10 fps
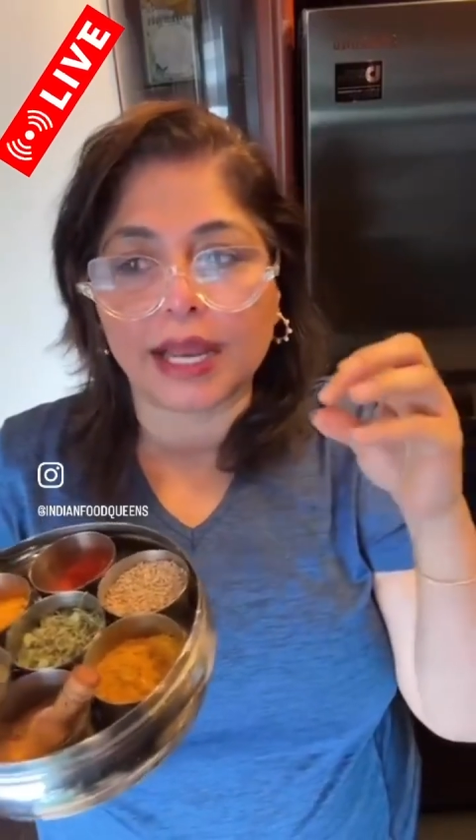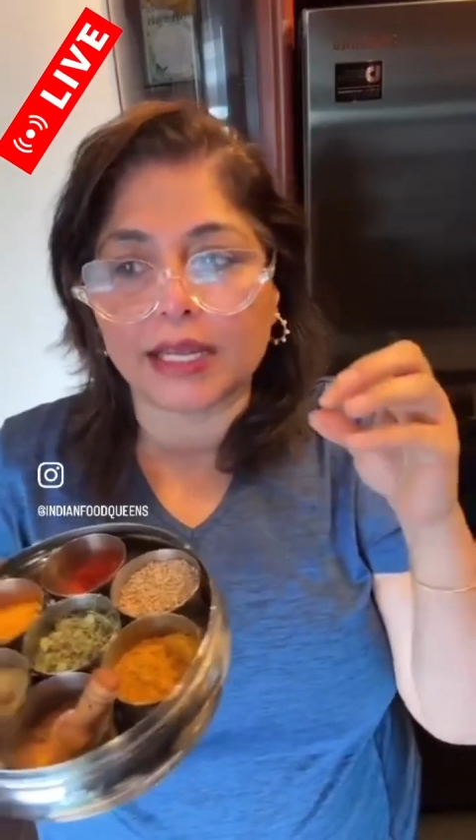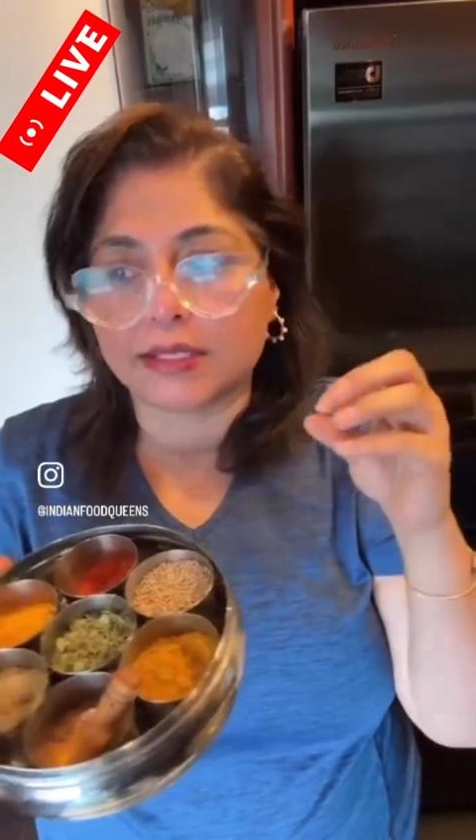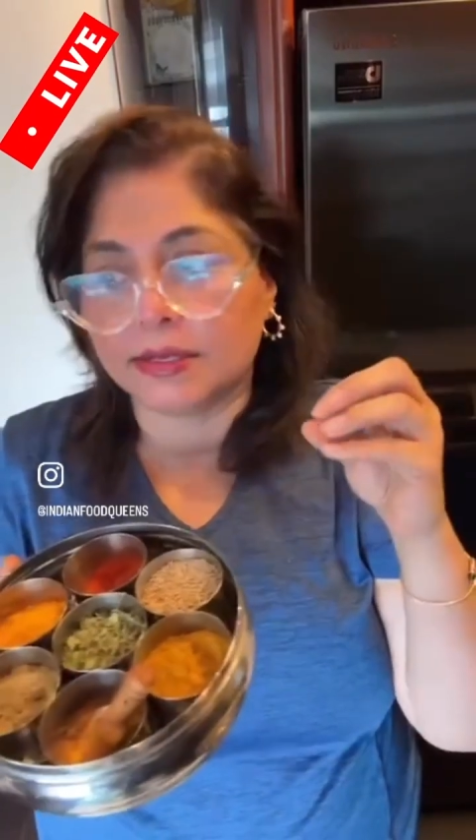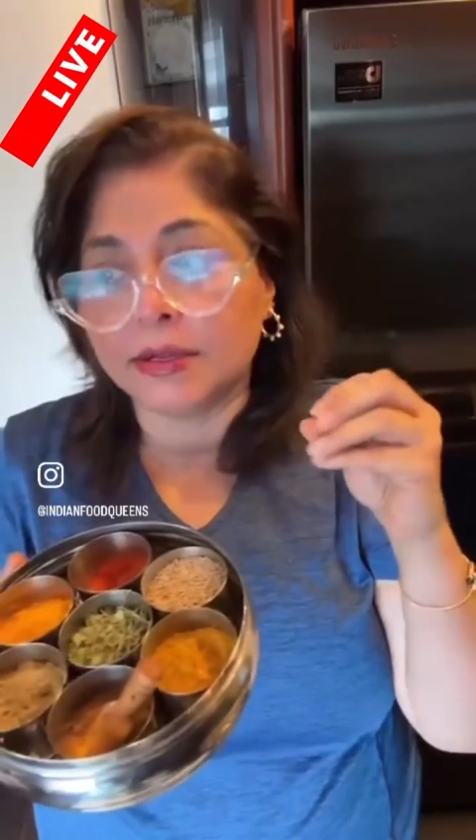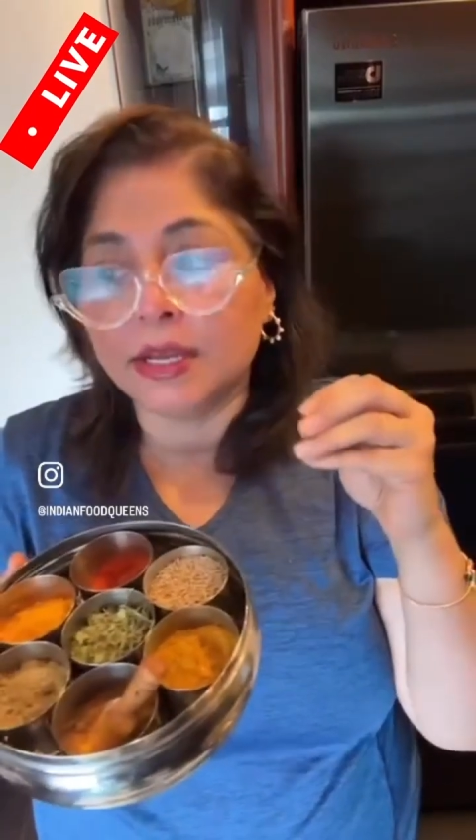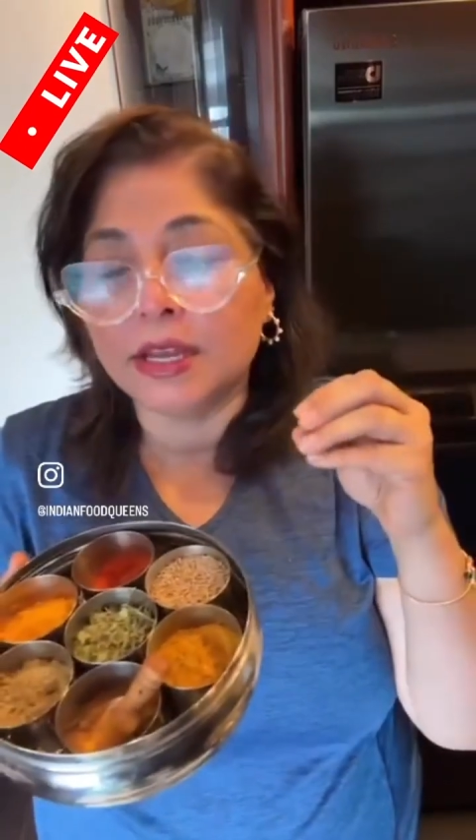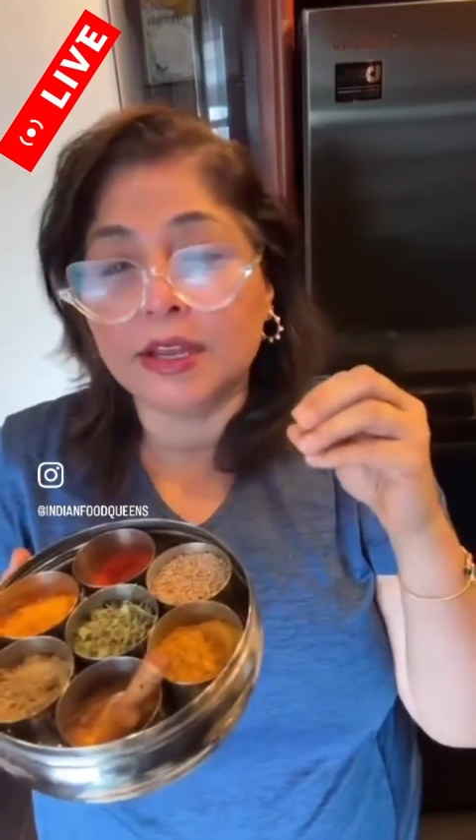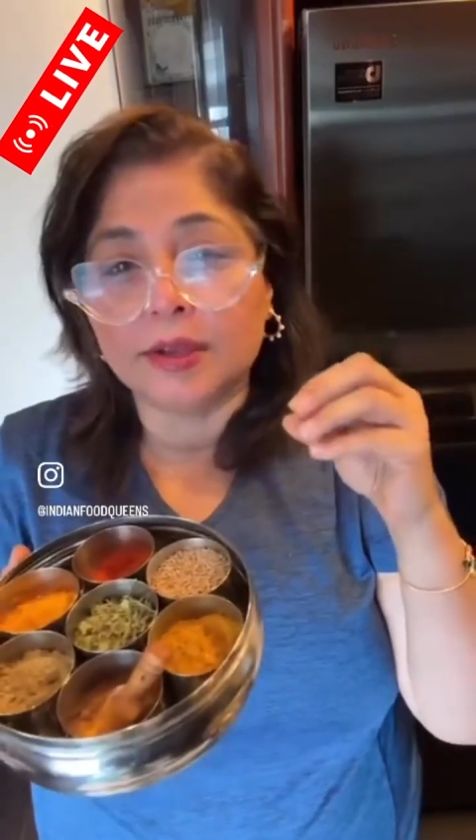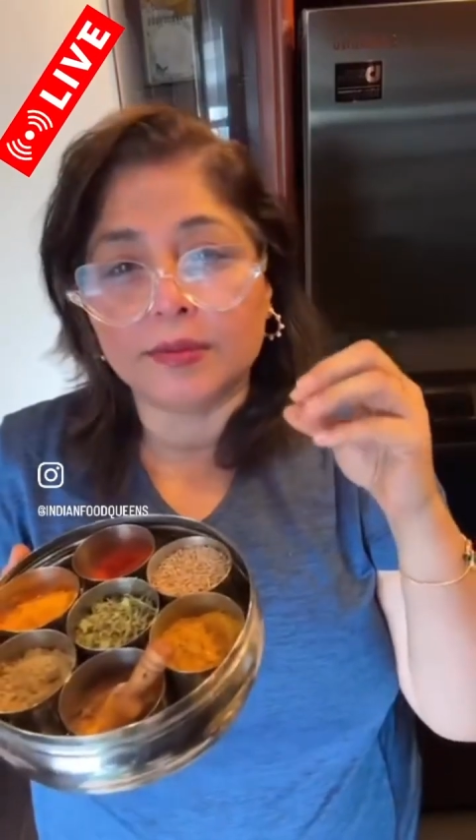It has a
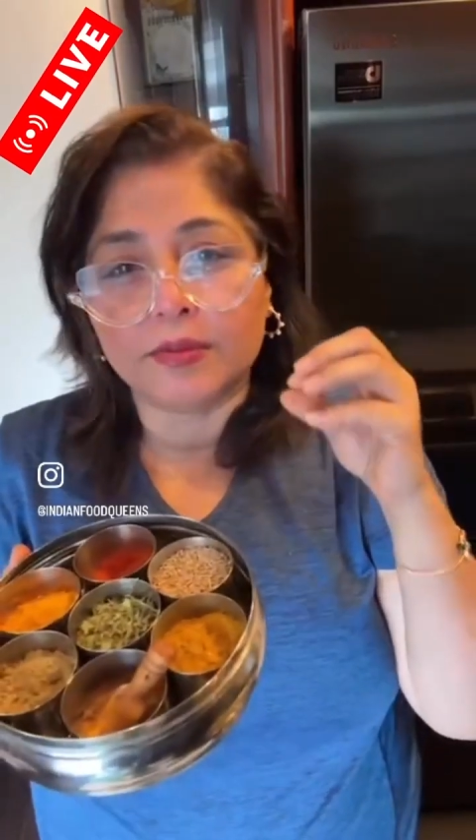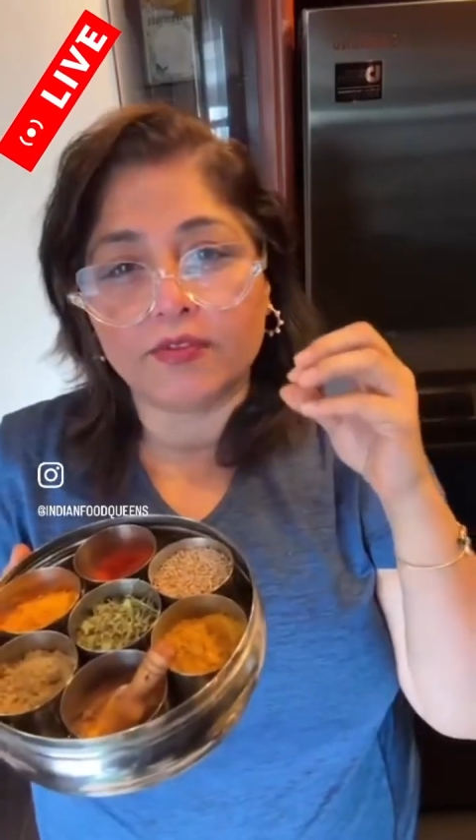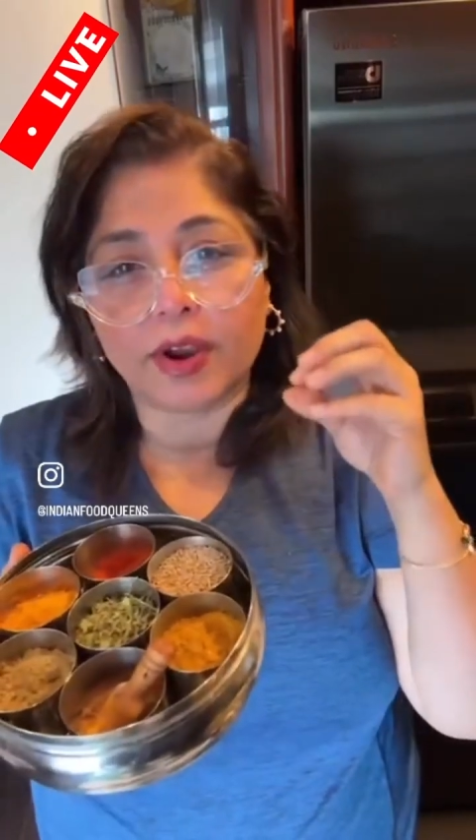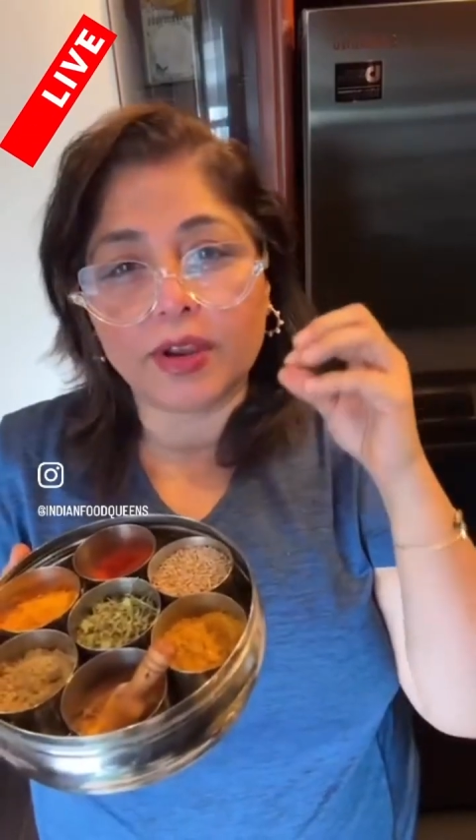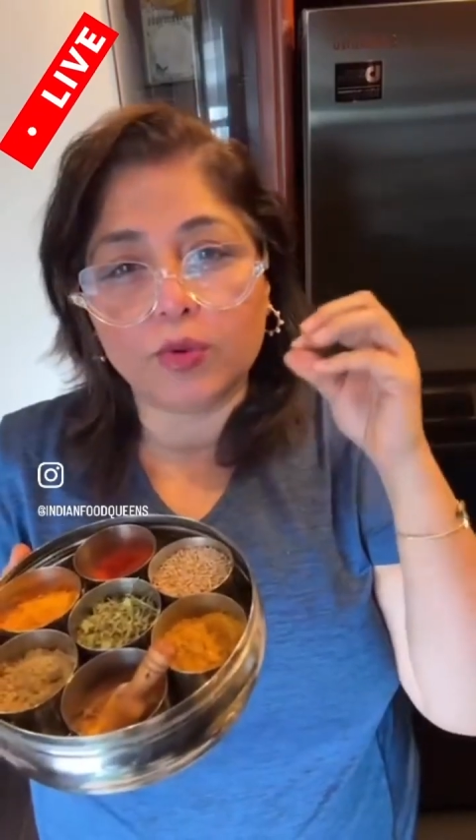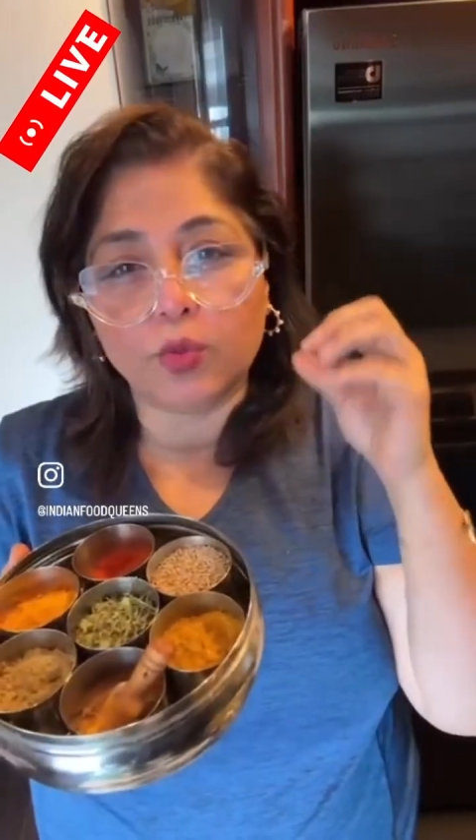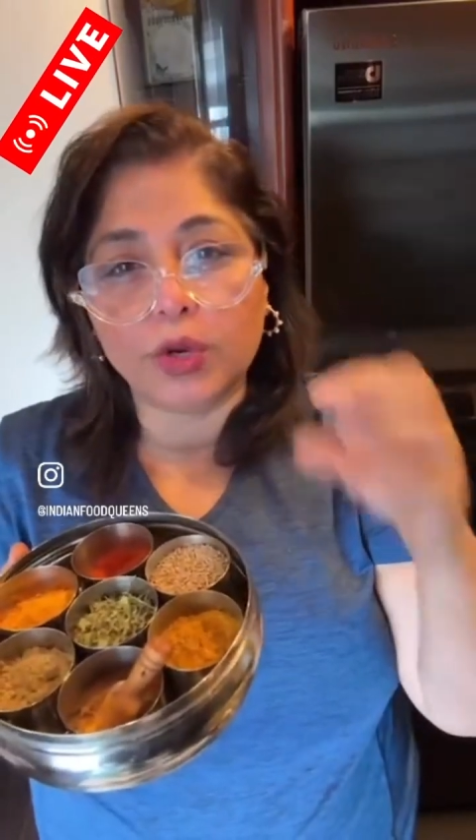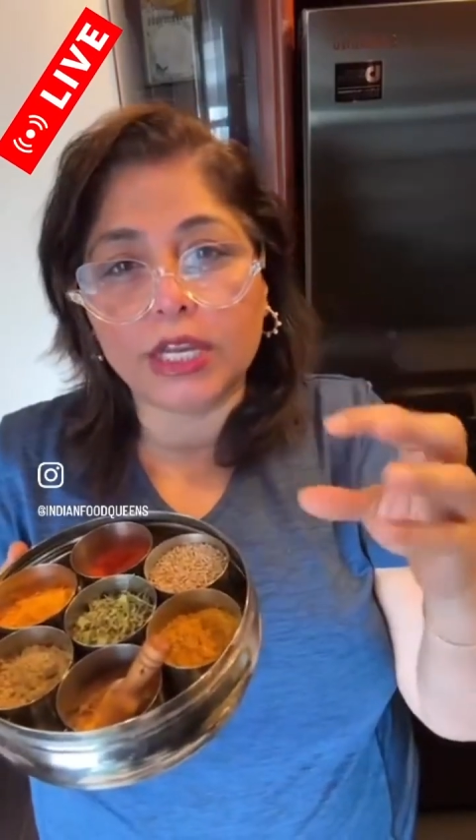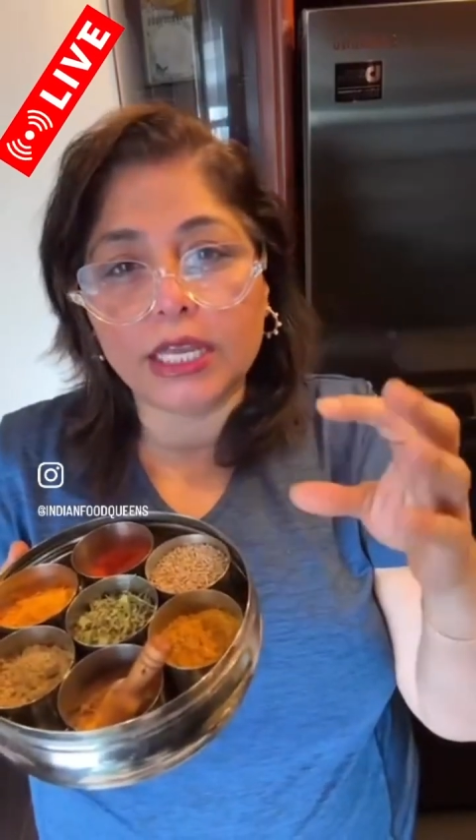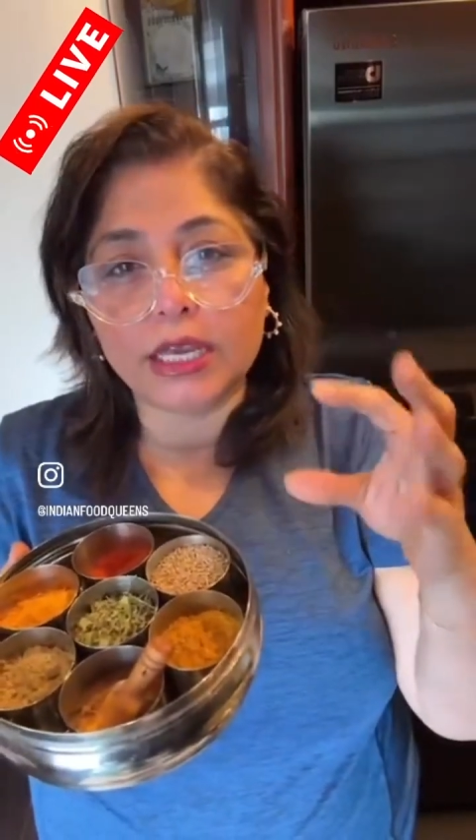very
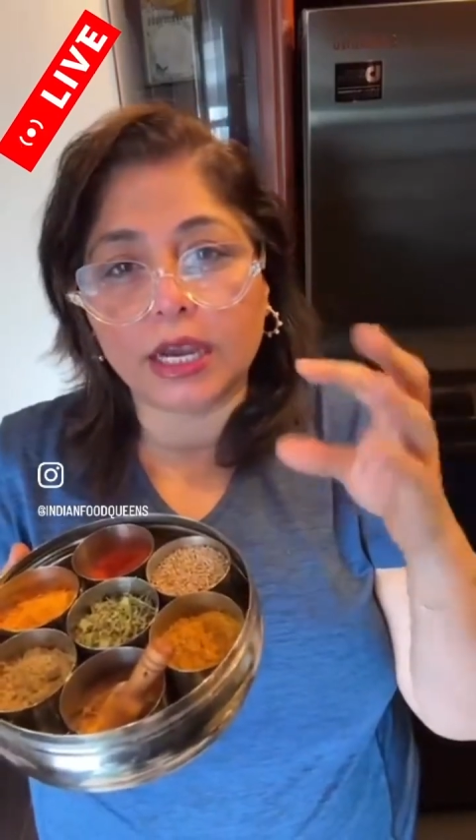woody